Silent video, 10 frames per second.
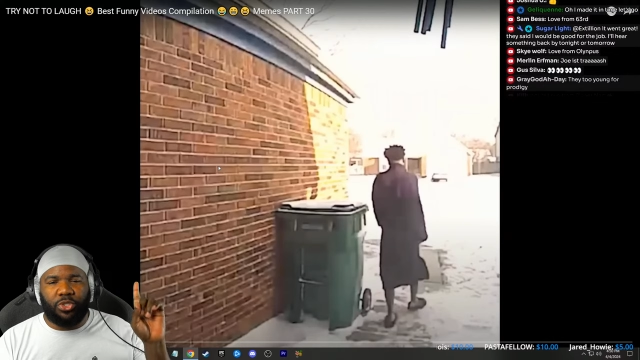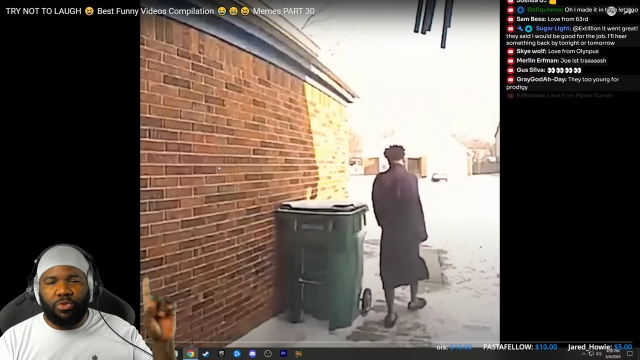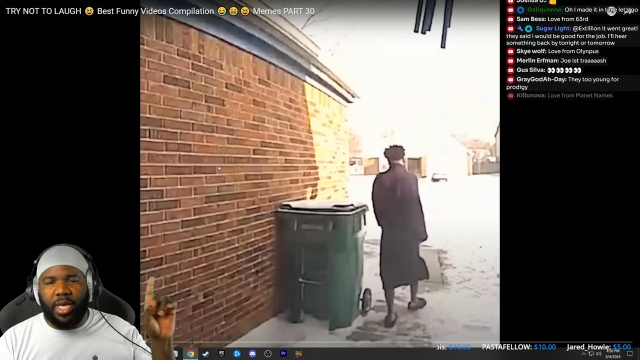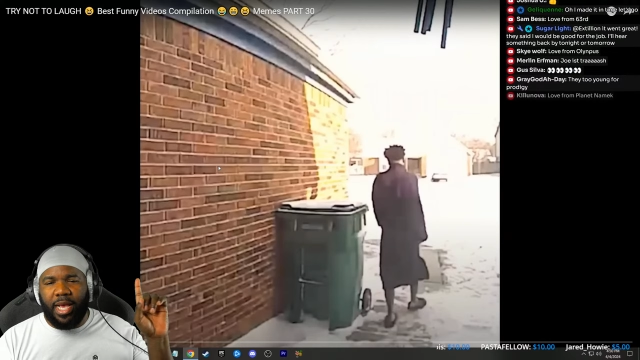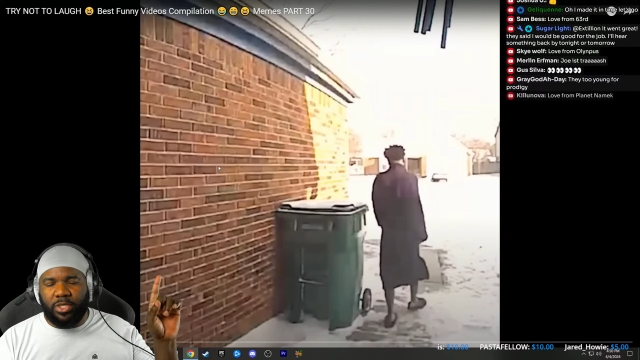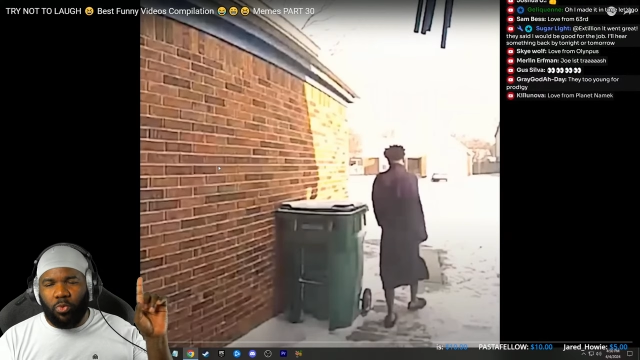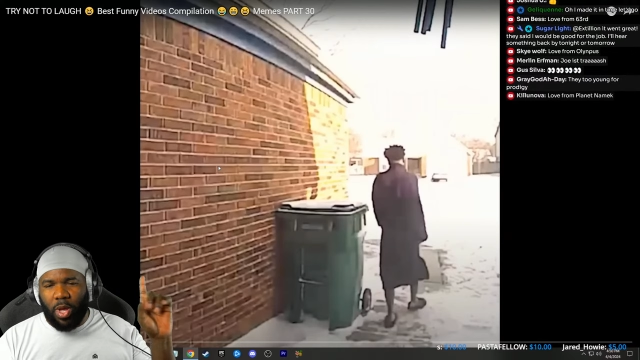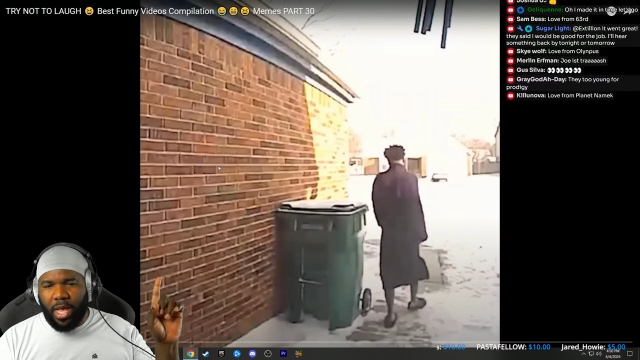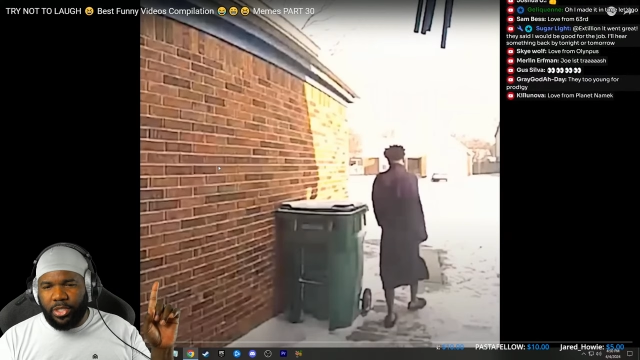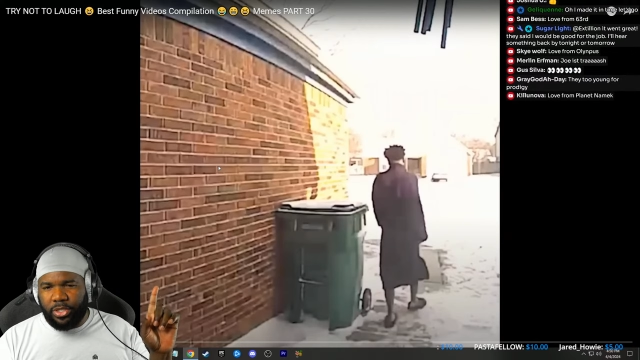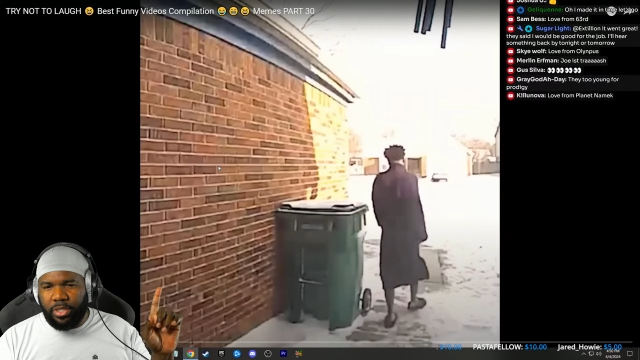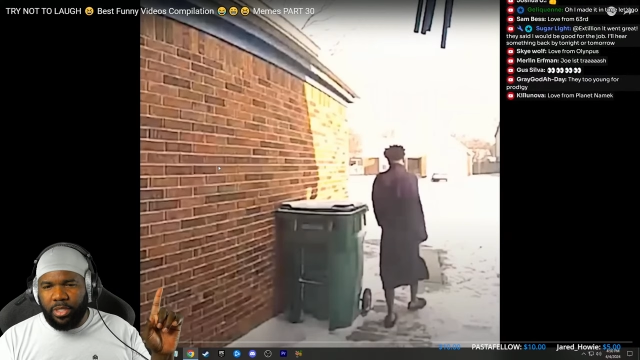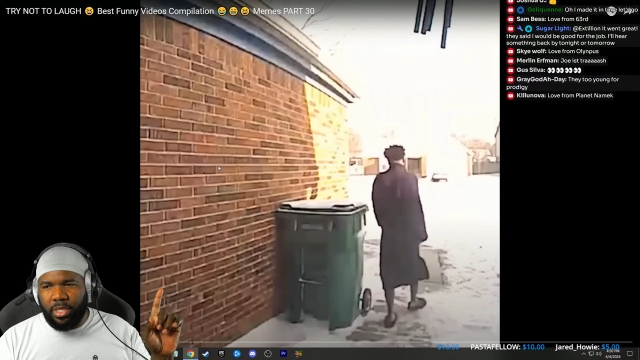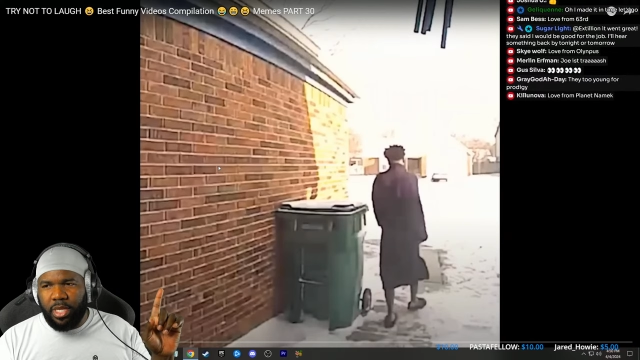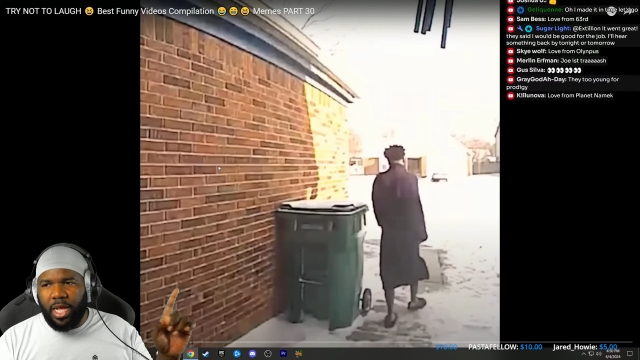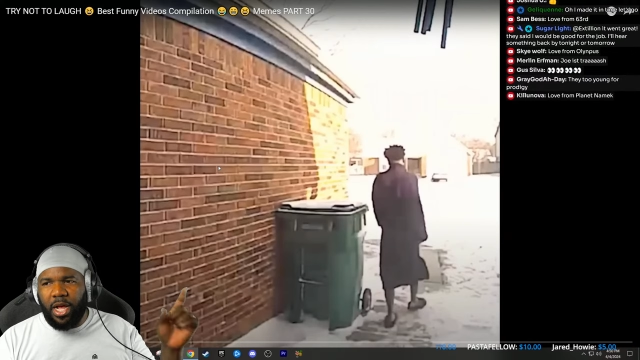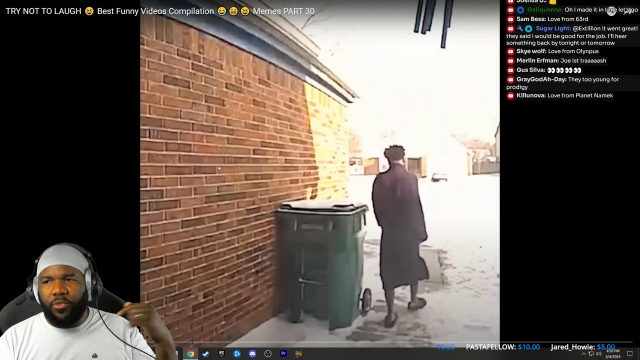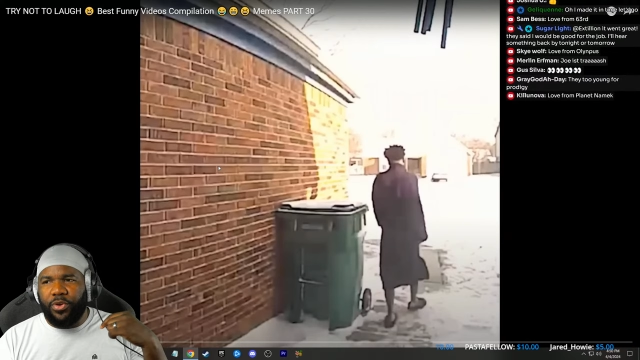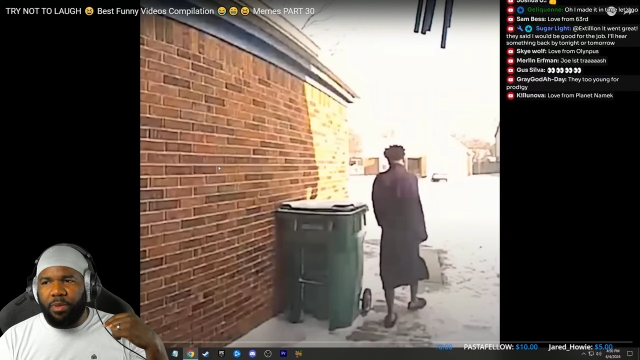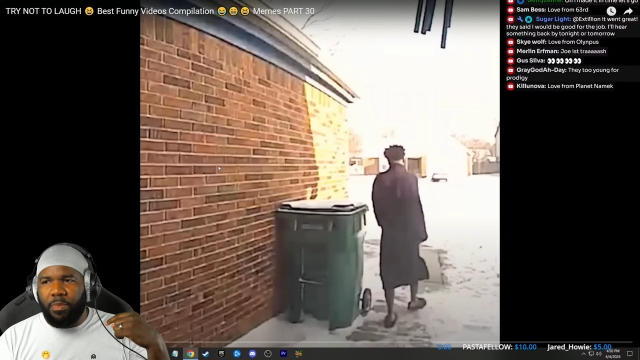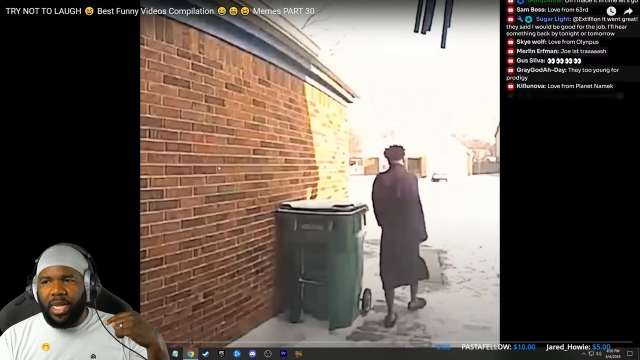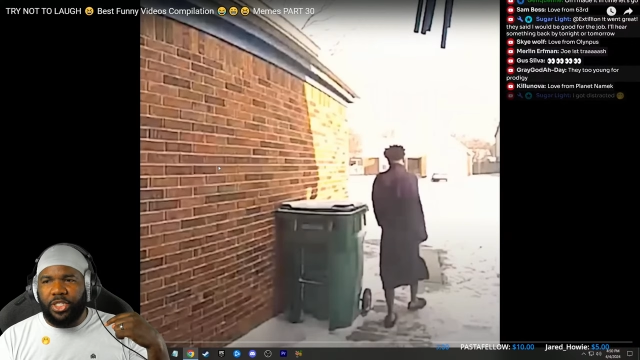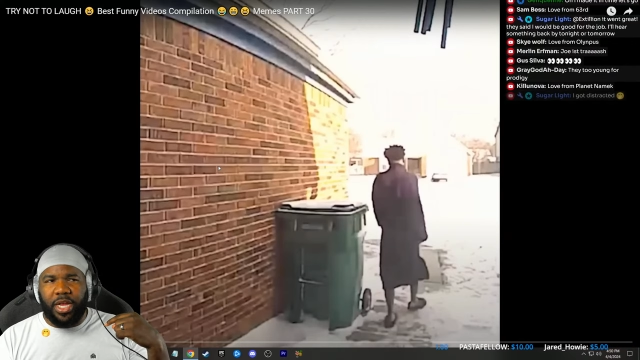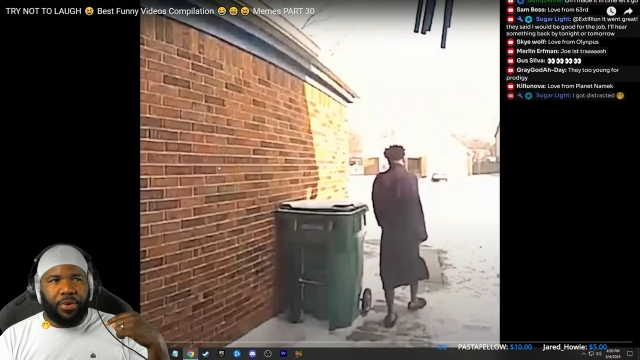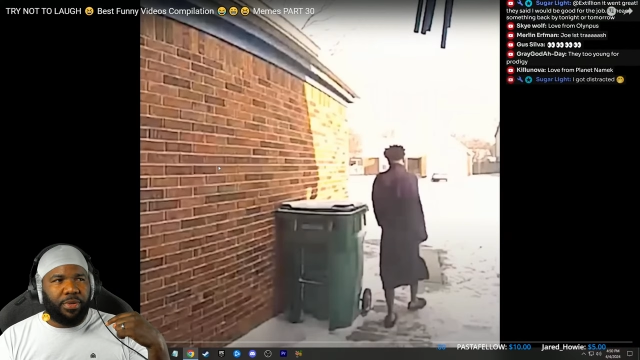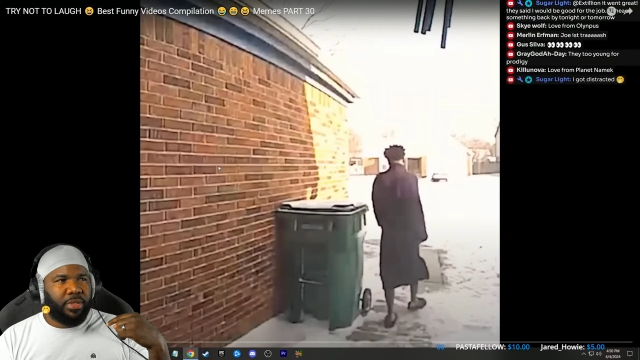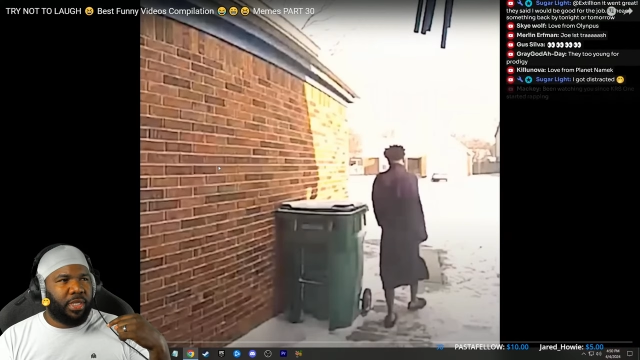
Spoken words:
you guys watch other than my channel.